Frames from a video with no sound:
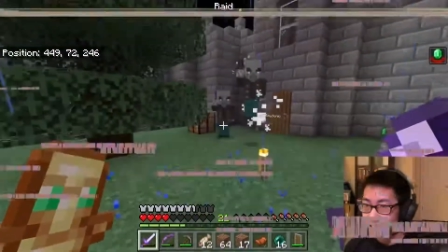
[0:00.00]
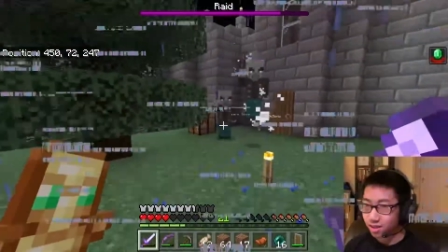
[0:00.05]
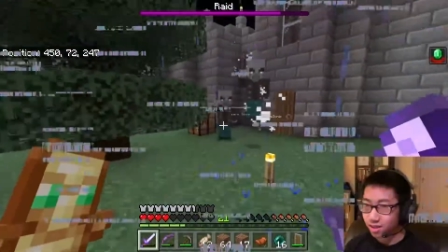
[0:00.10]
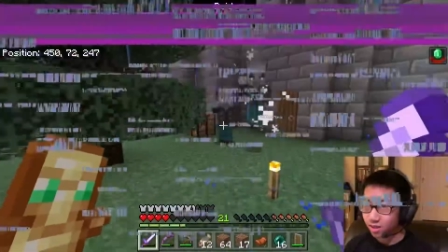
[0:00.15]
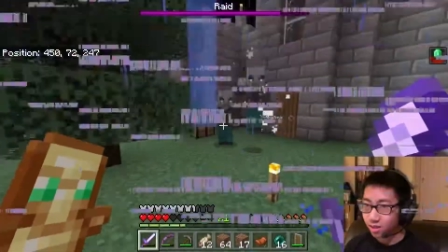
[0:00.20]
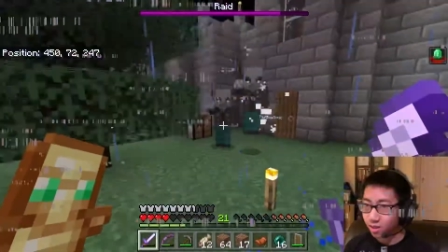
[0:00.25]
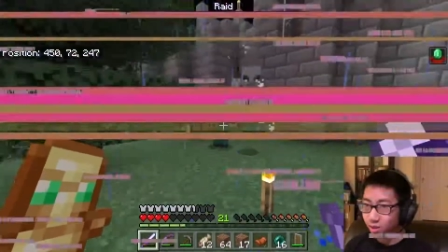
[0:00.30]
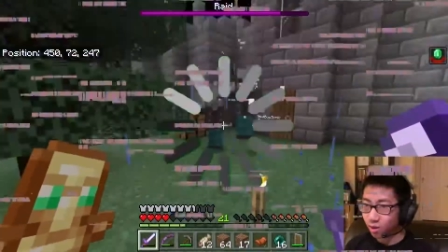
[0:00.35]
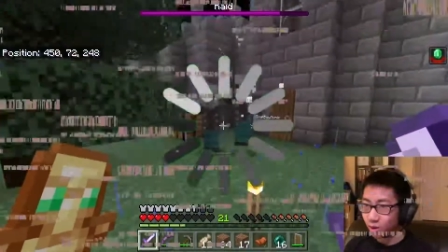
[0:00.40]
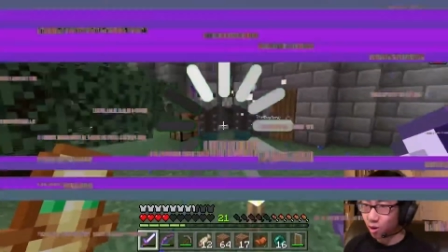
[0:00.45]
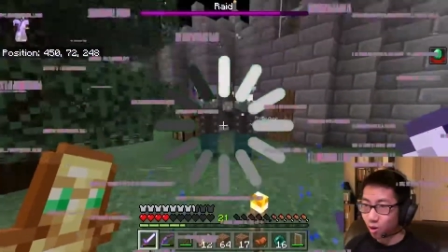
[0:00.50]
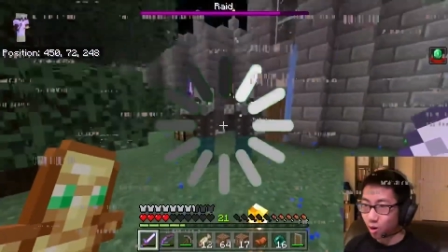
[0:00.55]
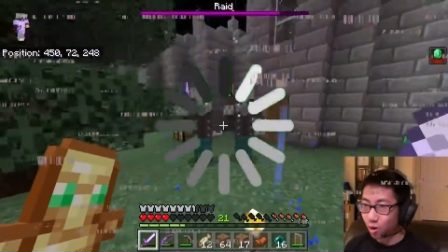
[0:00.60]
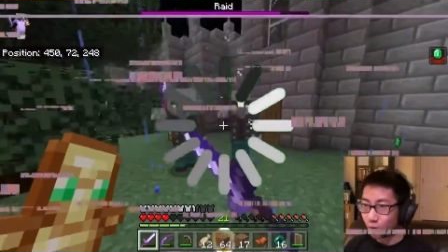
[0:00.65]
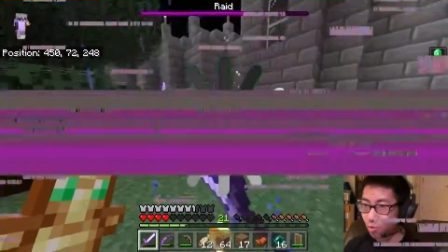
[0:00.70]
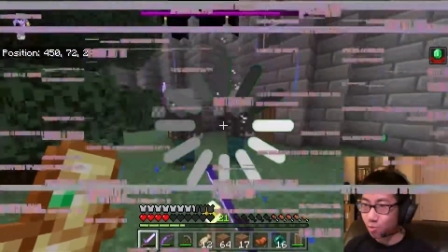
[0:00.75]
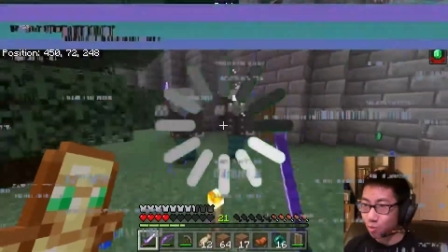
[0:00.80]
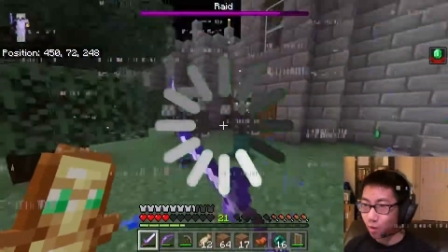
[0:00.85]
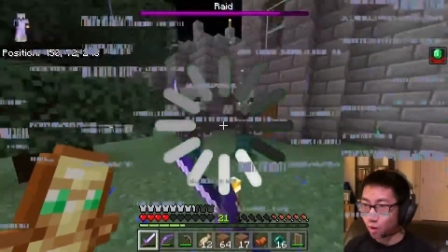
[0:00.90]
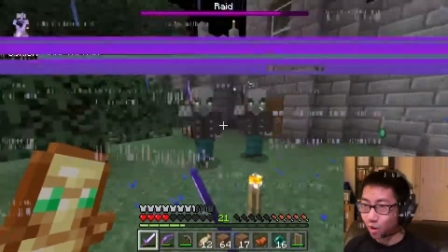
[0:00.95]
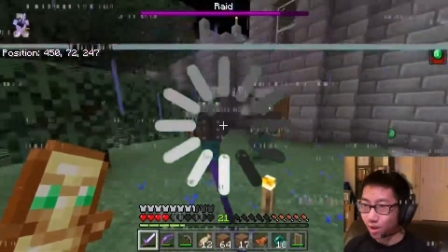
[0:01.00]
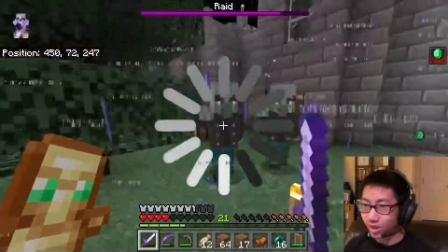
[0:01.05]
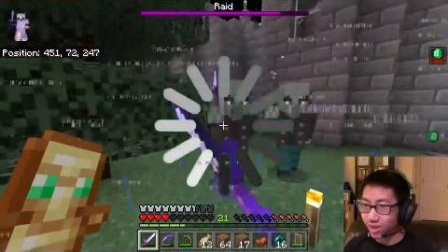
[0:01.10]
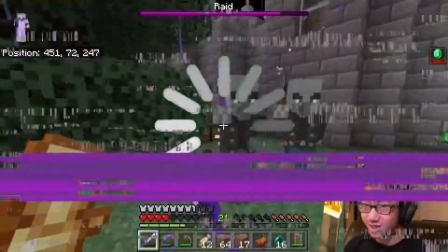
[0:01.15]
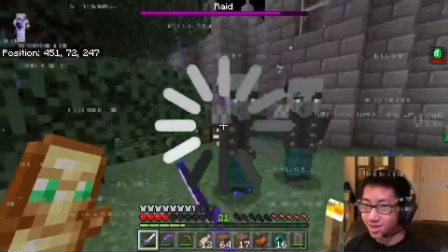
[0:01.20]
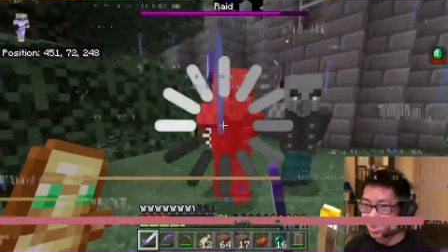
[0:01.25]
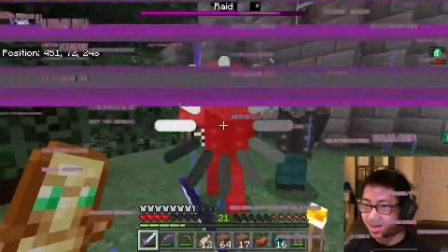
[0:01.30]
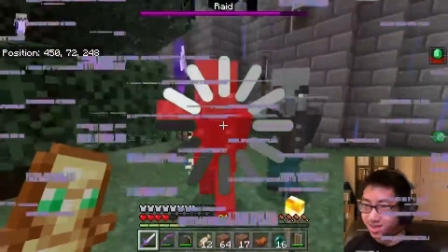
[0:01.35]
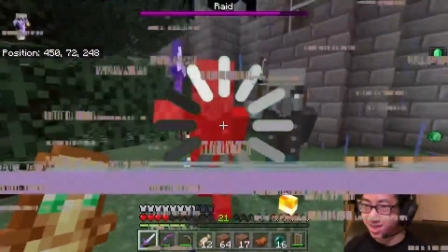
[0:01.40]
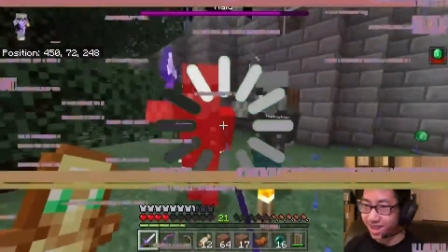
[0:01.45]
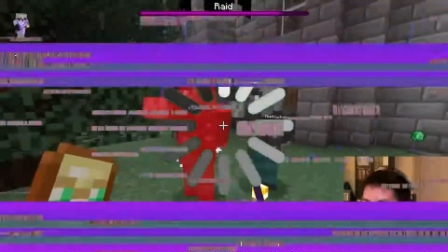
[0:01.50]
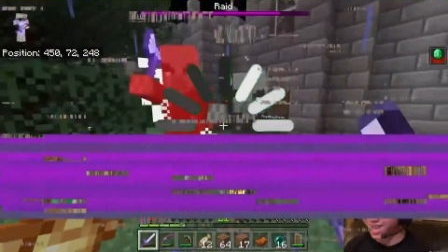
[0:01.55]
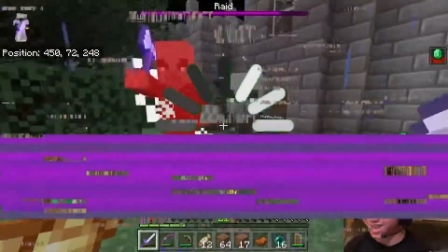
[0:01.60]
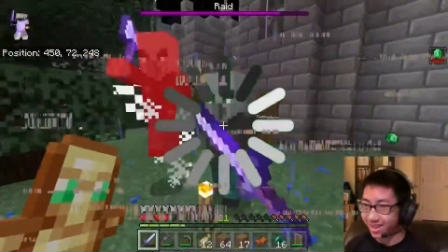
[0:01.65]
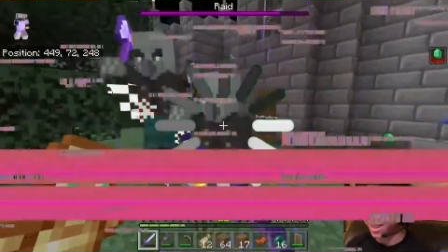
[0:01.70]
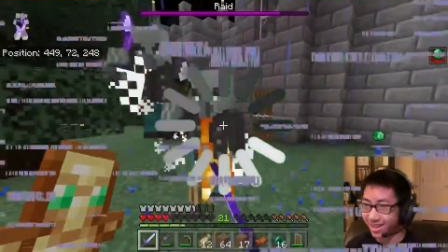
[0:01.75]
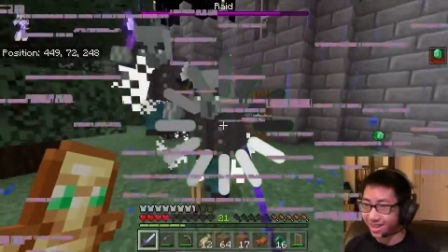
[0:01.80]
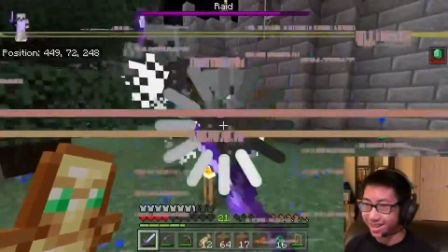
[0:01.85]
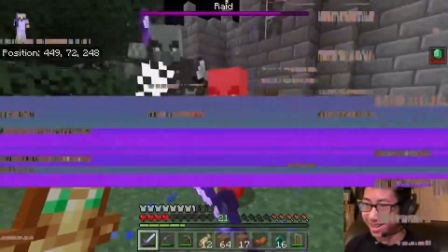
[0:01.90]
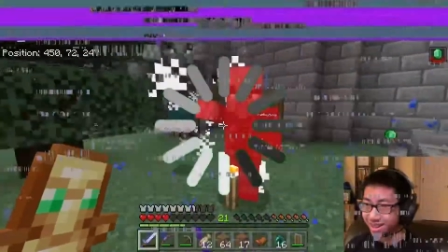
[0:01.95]
Oh boy, it's
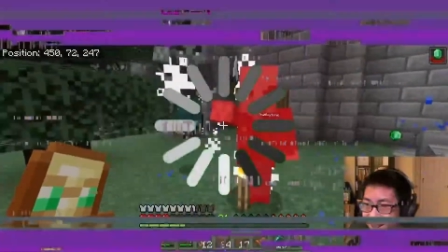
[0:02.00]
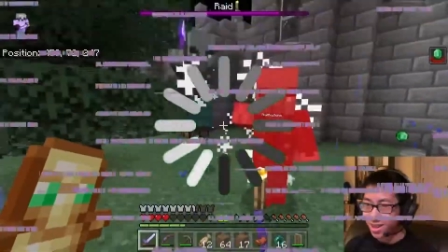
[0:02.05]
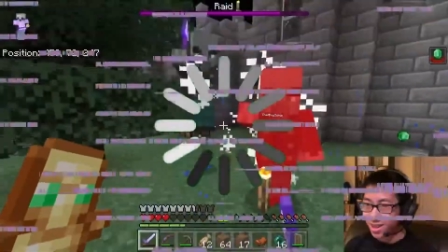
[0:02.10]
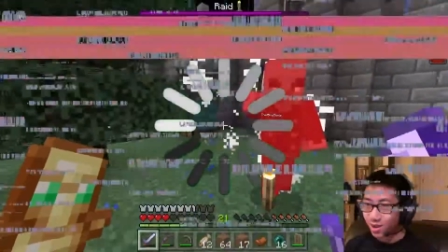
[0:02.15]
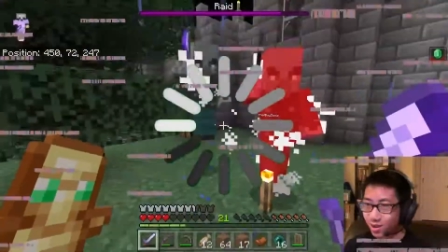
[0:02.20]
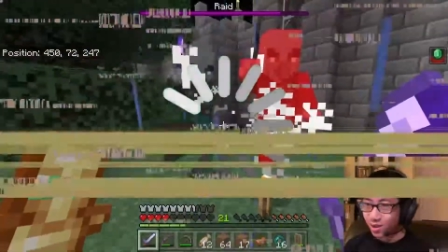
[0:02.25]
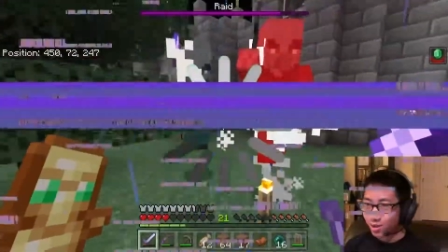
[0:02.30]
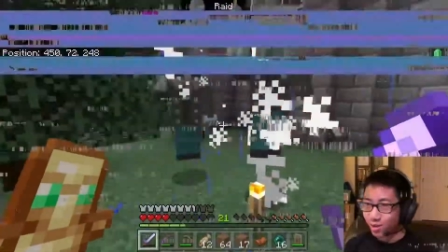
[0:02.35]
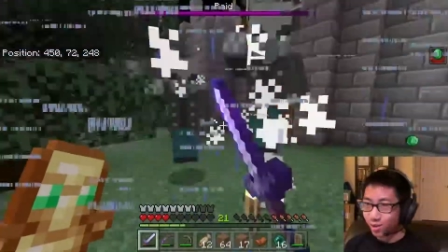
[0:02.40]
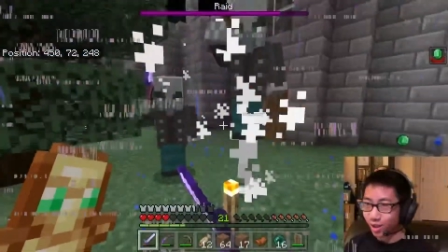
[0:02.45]
lagging. It's like